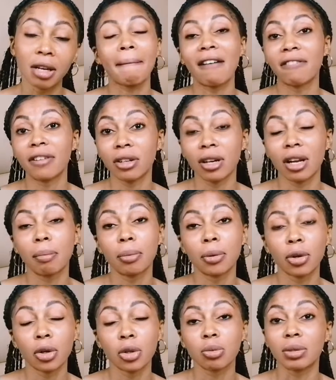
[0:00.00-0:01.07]
I found out that
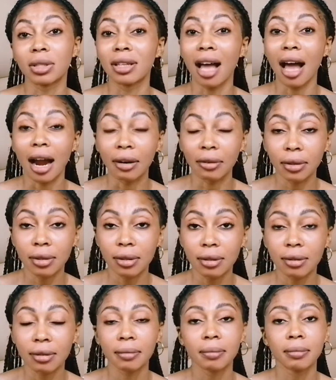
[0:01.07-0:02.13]
products with
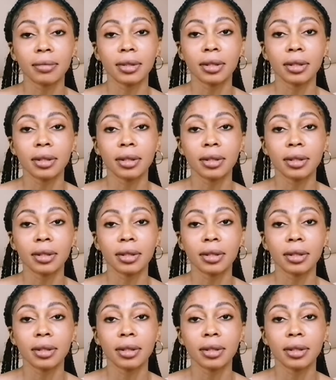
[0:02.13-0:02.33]
carrots,